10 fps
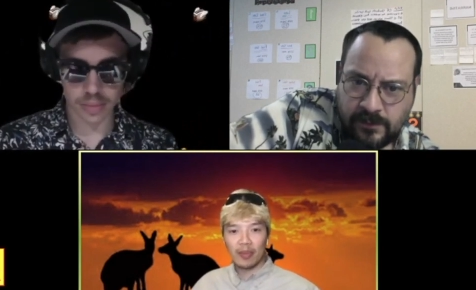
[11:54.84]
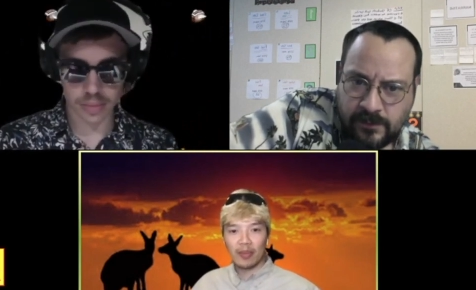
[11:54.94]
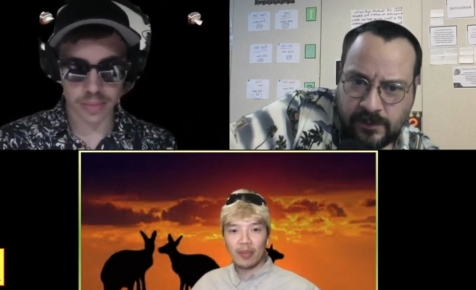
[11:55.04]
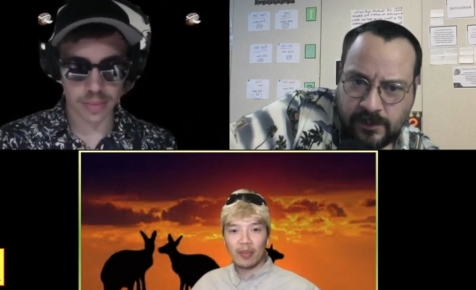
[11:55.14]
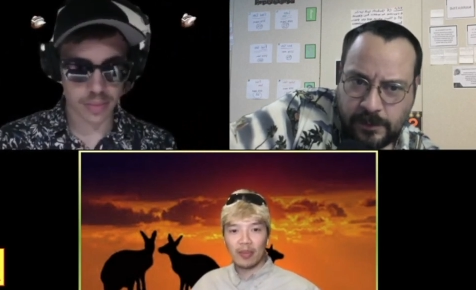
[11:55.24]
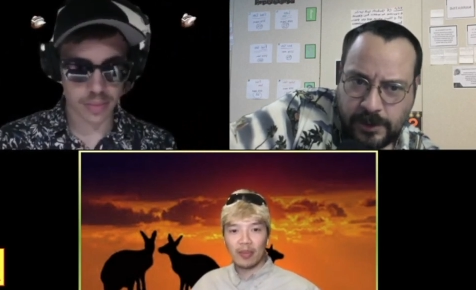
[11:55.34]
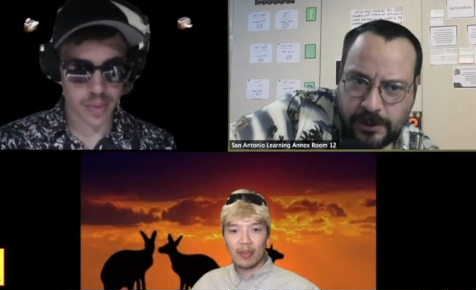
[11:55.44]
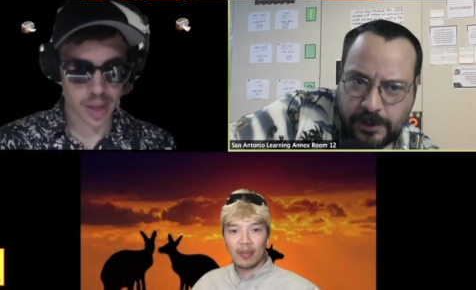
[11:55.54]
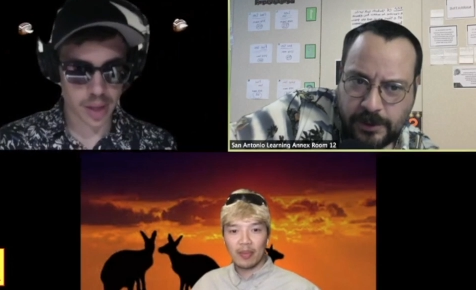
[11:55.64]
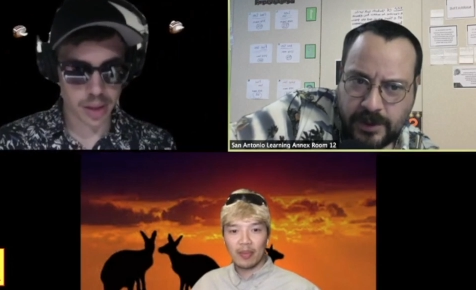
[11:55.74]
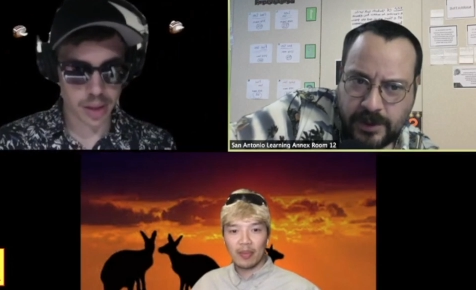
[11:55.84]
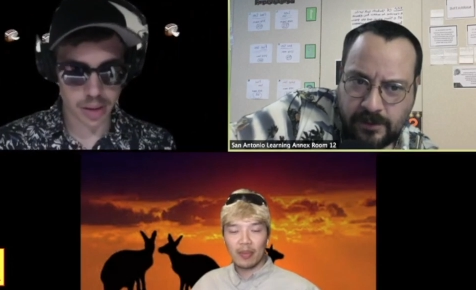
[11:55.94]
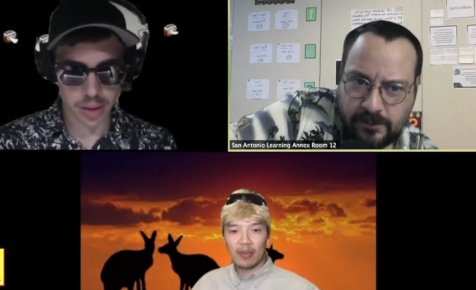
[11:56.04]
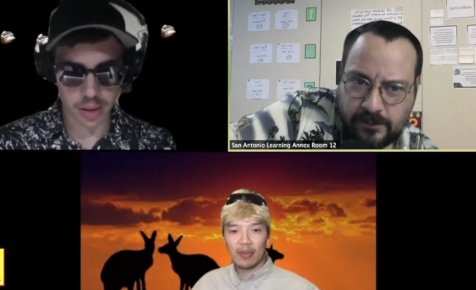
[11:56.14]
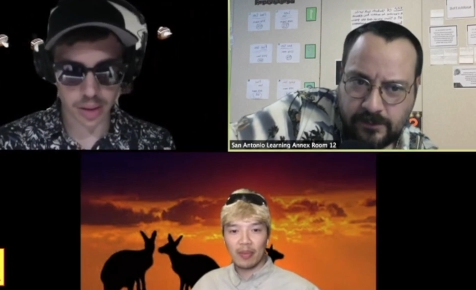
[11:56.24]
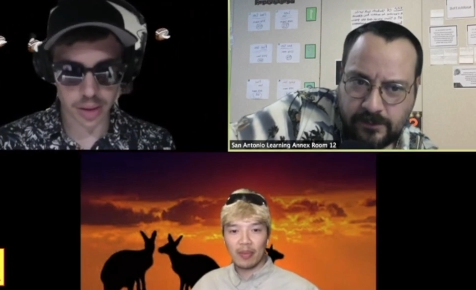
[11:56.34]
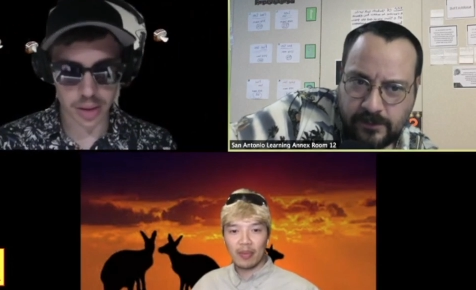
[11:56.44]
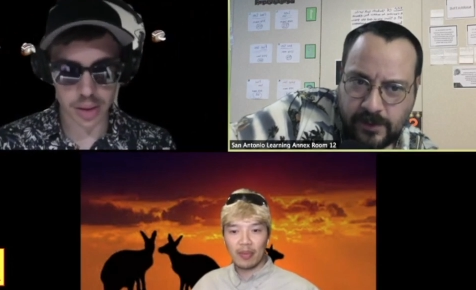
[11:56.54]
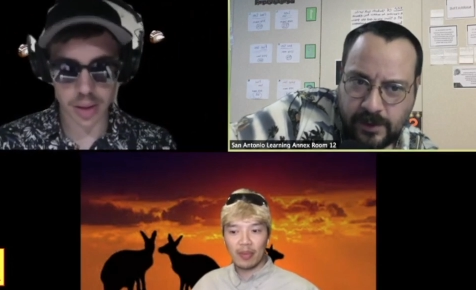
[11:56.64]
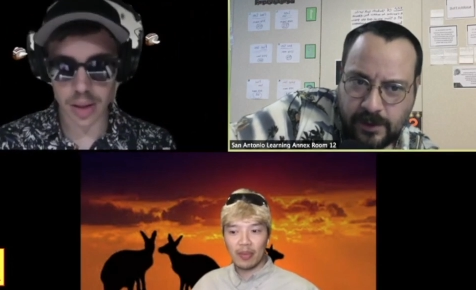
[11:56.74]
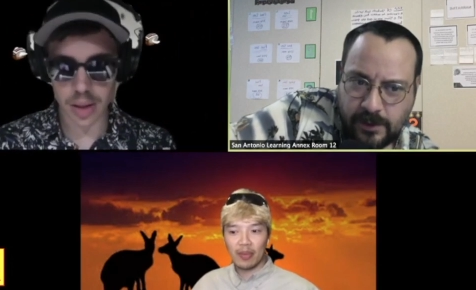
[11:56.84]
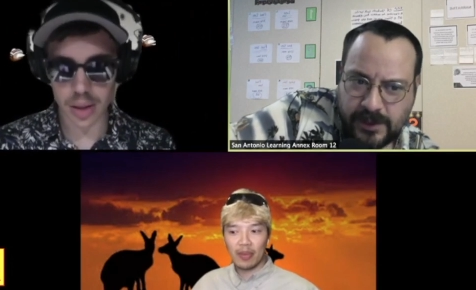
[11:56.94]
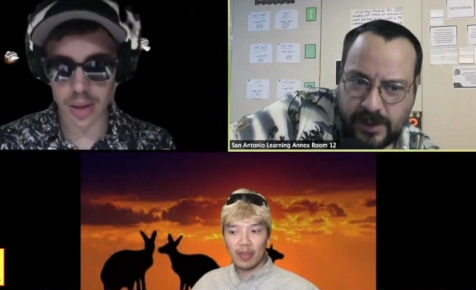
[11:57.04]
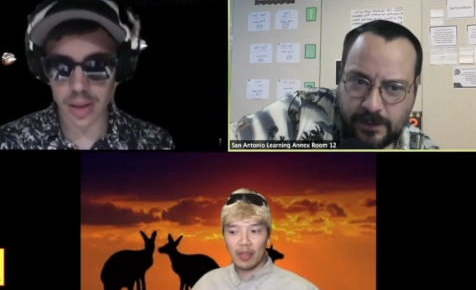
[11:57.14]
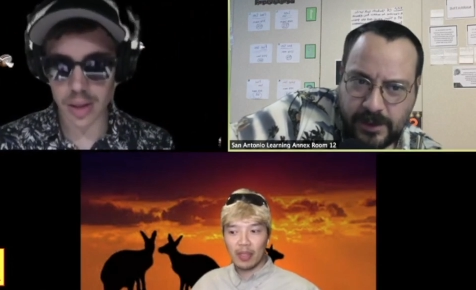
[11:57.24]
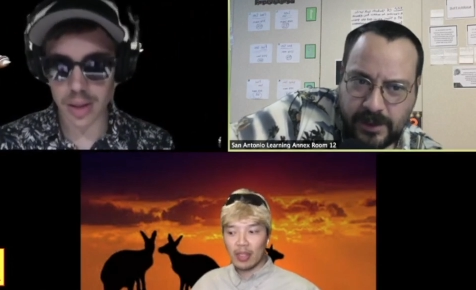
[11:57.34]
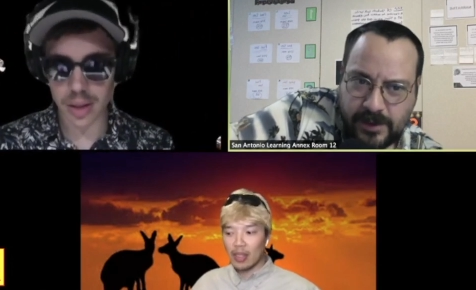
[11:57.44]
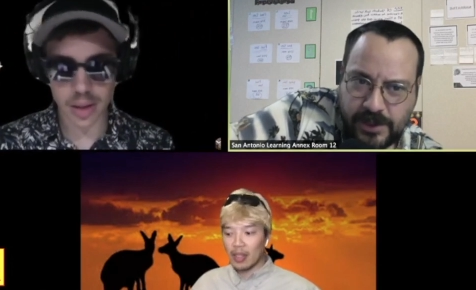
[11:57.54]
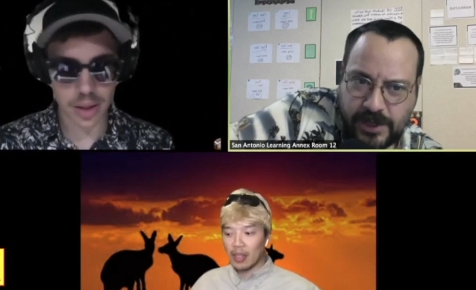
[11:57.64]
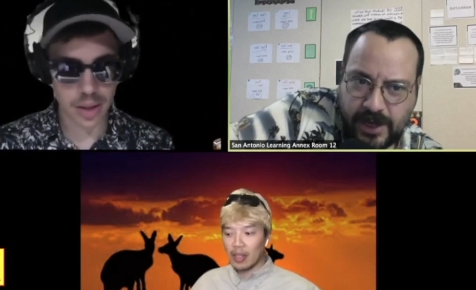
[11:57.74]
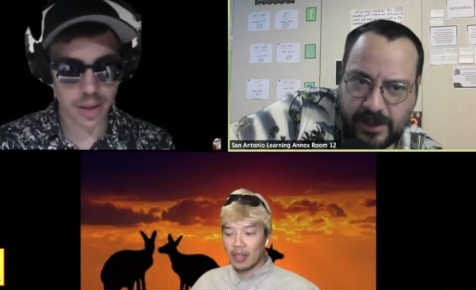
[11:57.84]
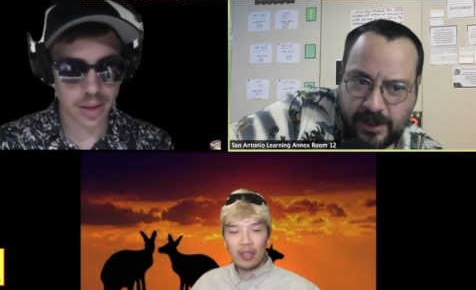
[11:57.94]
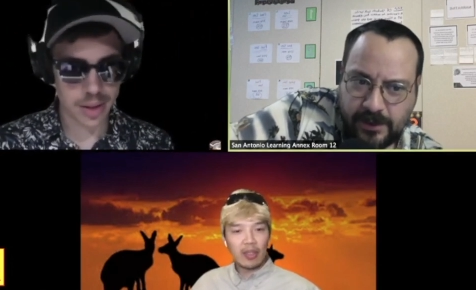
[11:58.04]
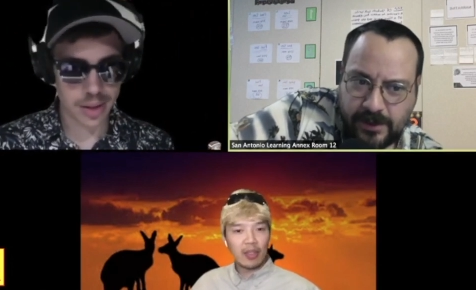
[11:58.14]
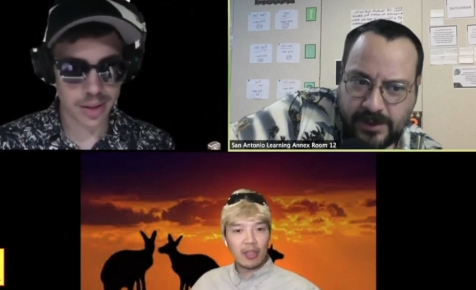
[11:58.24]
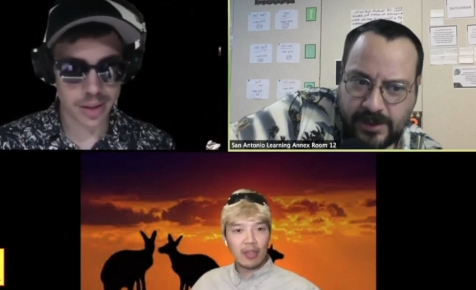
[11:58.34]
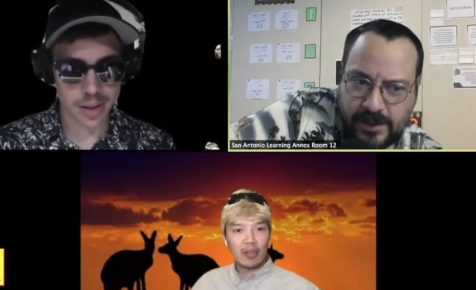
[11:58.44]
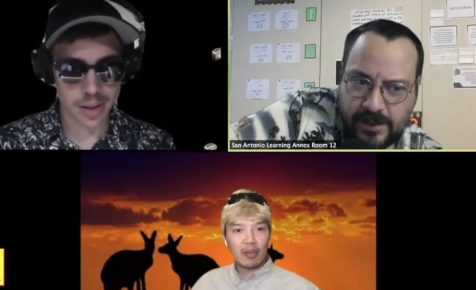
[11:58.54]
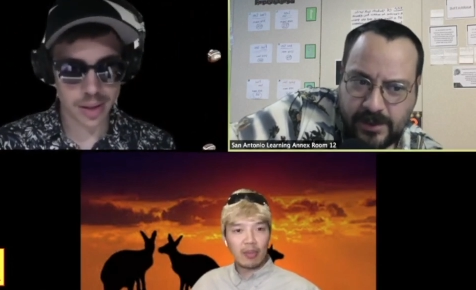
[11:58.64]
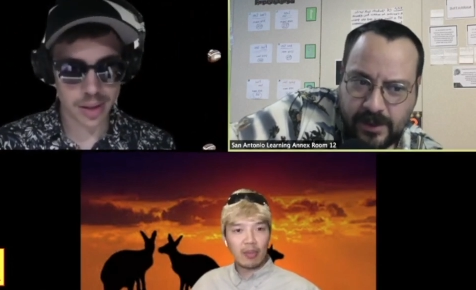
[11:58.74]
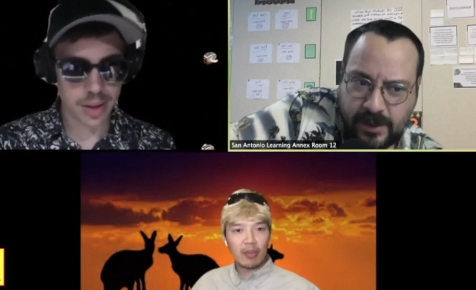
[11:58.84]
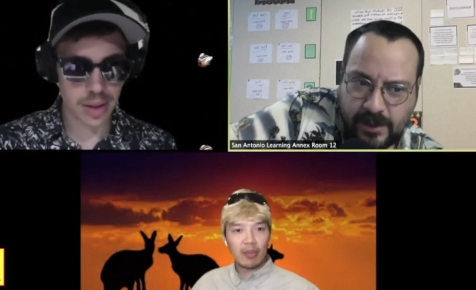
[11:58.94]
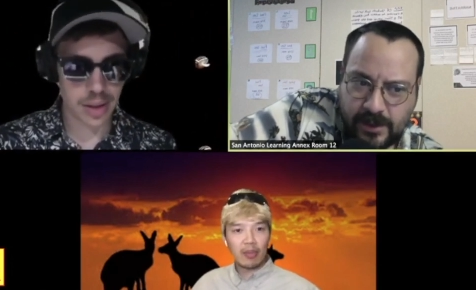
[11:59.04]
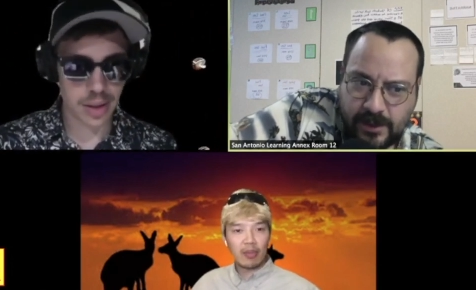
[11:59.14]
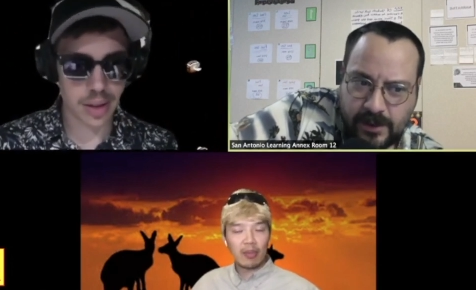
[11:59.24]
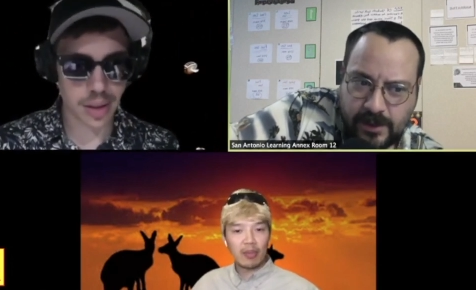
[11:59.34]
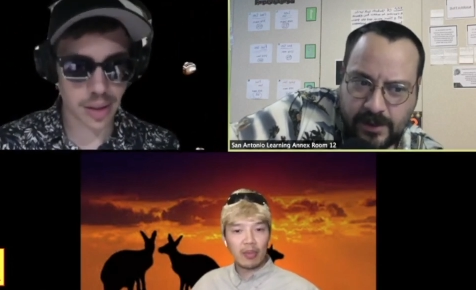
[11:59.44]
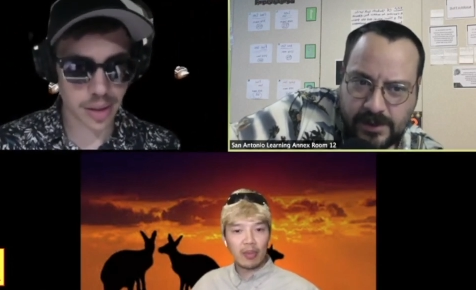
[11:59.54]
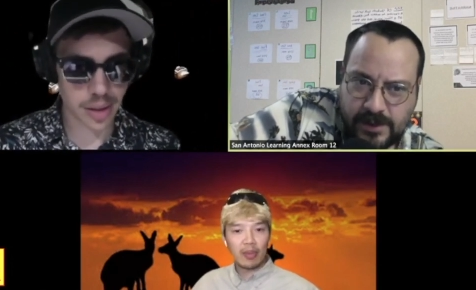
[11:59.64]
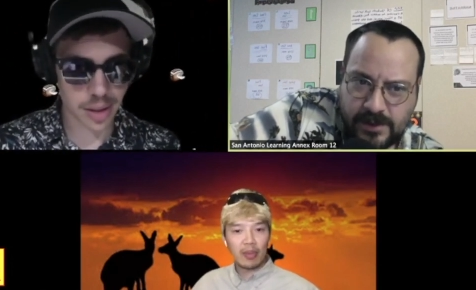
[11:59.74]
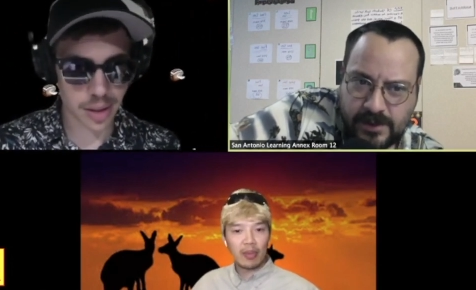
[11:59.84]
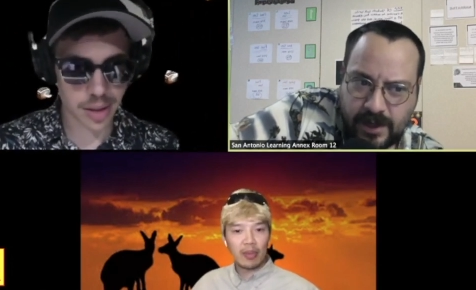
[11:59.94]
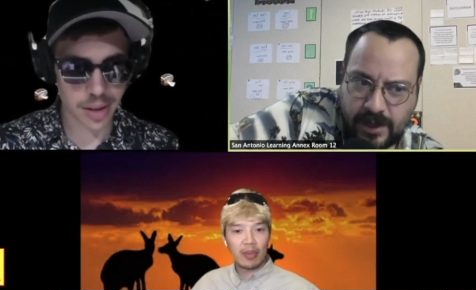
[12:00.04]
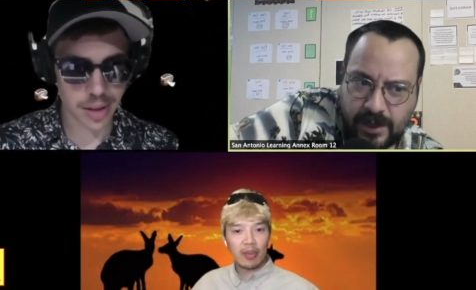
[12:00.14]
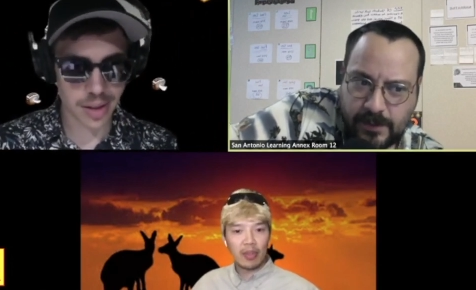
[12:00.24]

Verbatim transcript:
Speaker 1: What are you doing? Hold on, I'm looking in the chat here and it says, This is Tom.